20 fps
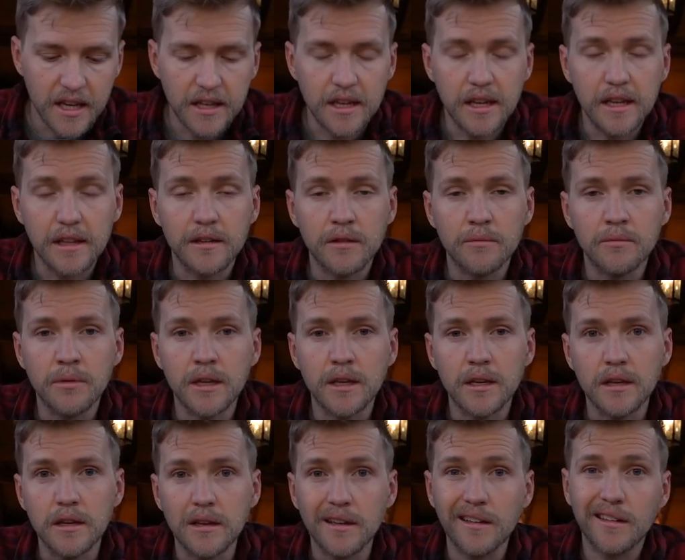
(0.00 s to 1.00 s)
need to
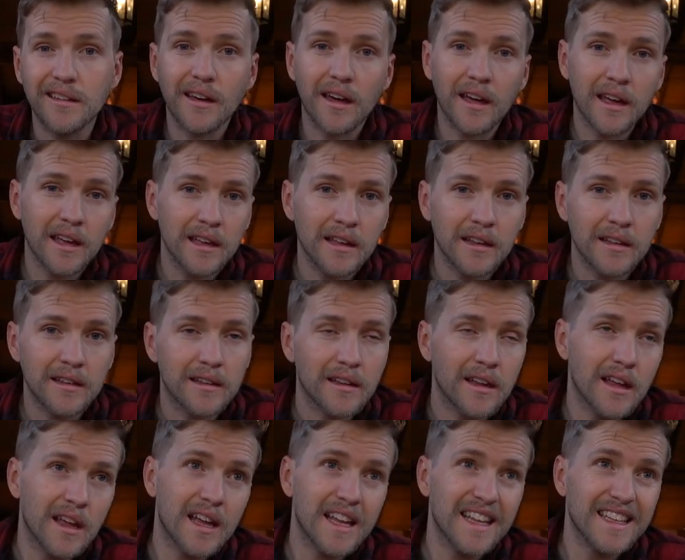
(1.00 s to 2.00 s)
be grade
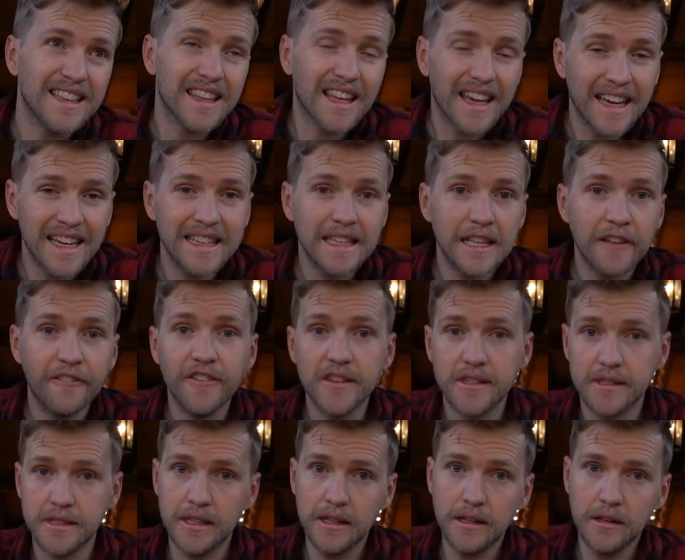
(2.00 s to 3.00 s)
très
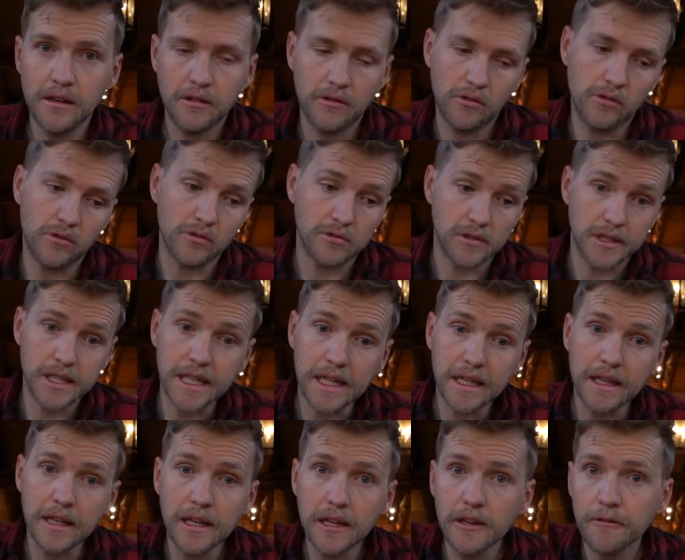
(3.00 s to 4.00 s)
difficile, or
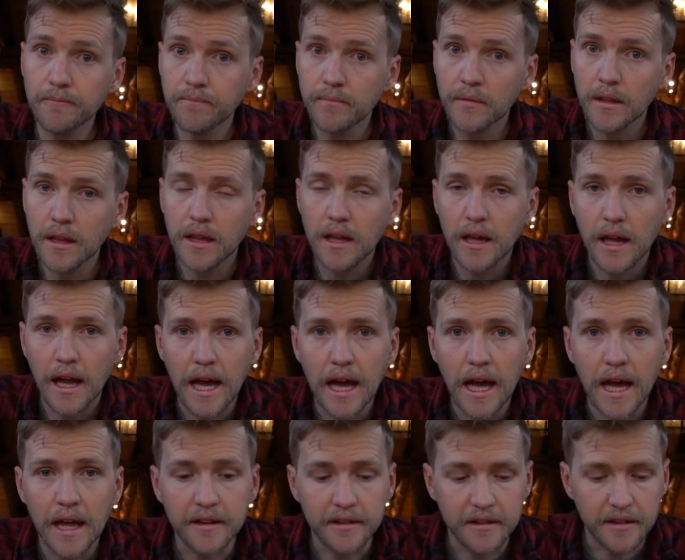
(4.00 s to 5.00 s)
TD.
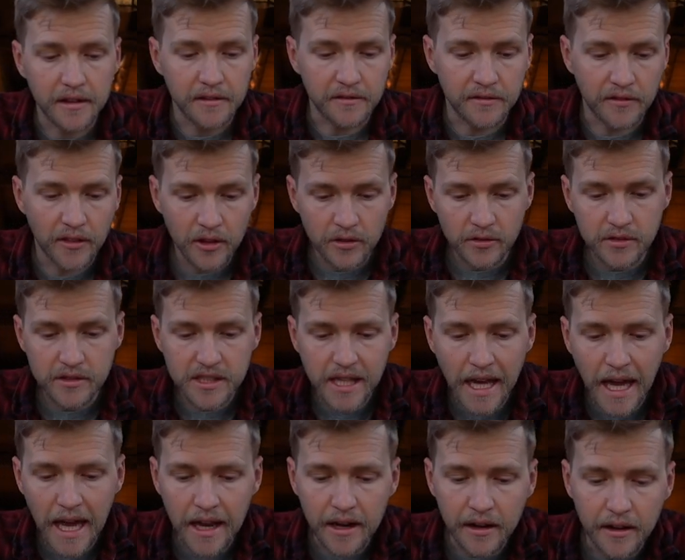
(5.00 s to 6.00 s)
And of those
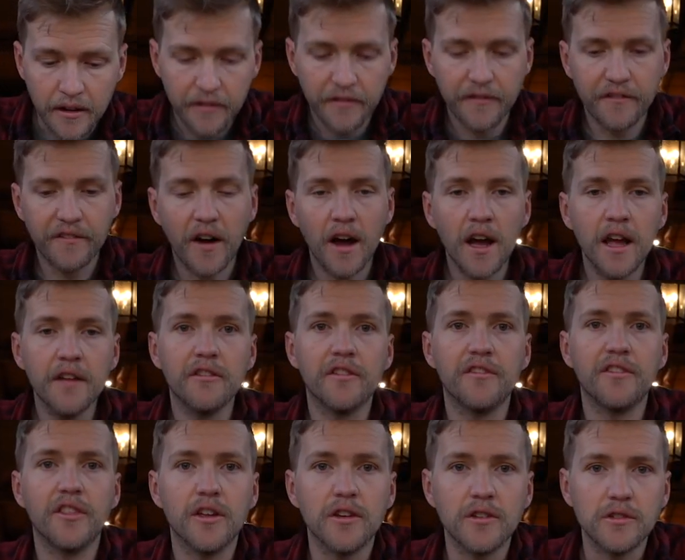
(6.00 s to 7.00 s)
10, 5
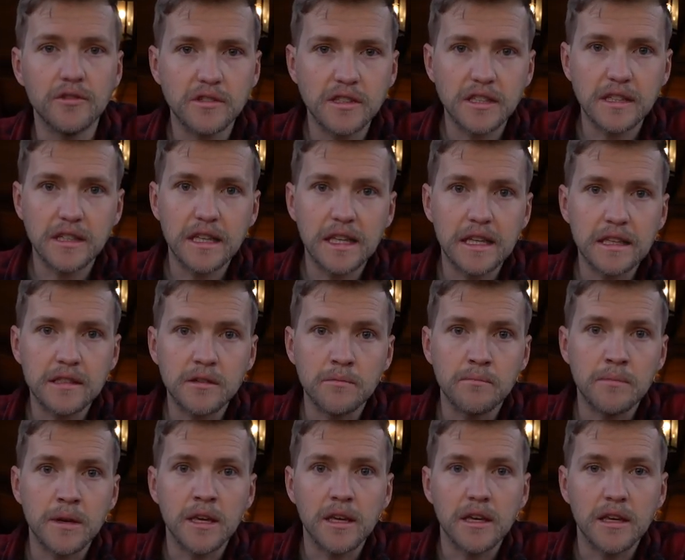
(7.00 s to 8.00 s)
of those need to
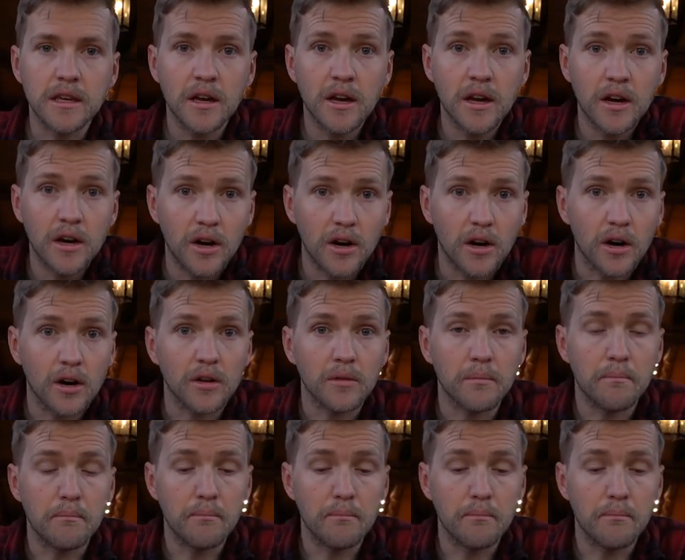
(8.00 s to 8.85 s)
be on